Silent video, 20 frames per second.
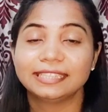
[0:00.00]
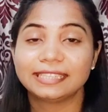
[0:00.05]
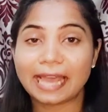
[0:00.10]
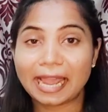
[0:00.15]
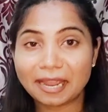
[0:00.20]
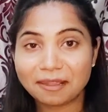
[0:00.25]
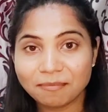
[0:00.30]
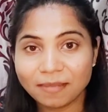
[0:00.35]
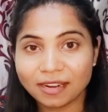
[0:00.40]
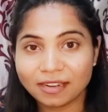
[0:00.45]

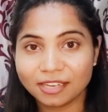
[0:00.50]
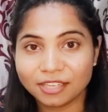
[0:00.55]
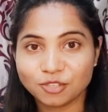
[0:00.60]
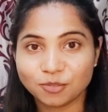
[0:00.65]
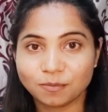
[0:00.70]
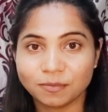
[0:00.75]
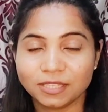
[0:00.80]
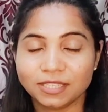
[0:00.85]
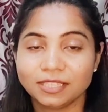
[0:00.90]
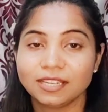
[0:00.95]
time
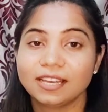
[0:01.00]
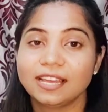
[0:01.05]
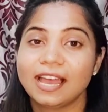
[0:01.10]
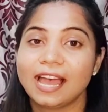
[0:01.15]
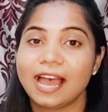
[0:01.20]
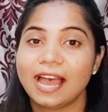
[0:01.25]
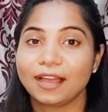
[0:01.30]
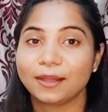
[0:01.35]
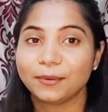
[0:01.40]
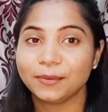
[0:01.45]
management,
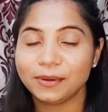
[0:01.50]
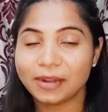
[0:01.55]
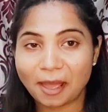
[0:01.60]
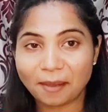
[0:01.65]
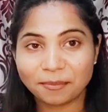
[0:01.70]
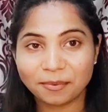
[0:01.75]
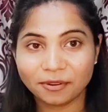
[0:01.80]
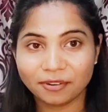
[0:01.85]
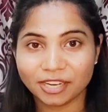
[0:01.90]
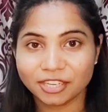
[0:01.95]

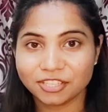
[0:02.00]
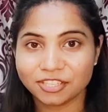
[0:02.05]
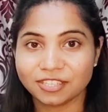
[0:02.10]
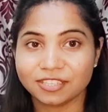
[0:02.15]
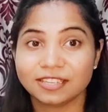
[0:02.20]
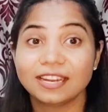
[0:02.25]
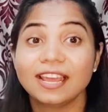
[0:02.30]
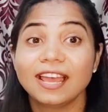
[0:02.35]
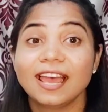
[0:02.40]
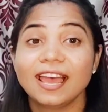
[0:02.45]

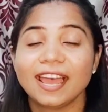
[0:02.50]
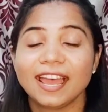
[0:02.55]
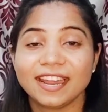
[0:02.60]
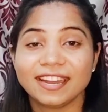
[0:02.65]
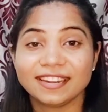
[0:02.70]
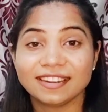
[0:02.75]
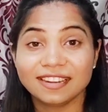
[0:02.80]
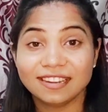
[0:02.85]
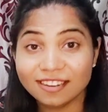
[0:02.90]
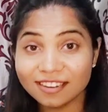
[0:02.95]
collaboration,
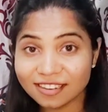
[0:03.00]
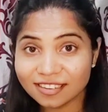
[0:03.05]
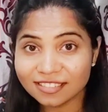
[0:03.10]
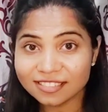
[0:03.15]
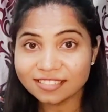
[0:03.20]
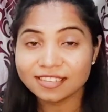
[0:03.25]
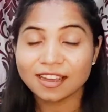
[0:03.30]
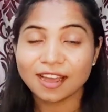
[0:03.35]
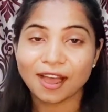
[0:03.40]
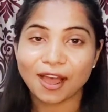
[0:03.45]
and
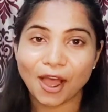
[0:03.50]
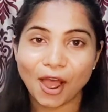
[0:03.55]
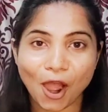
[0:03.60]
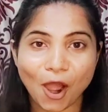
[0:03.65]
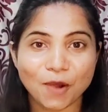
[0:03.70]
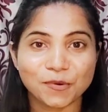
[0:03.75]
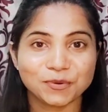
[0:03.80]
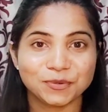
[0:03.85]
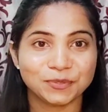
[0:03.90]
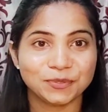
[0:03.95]
learn
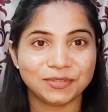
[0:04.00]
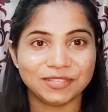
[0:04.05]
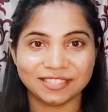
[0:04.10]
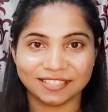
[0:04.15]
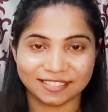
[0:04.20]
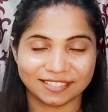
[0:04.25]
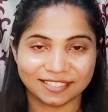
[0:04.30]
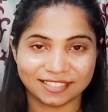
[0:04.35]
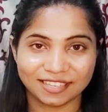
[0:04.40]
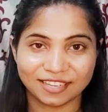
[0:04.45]
how to learn.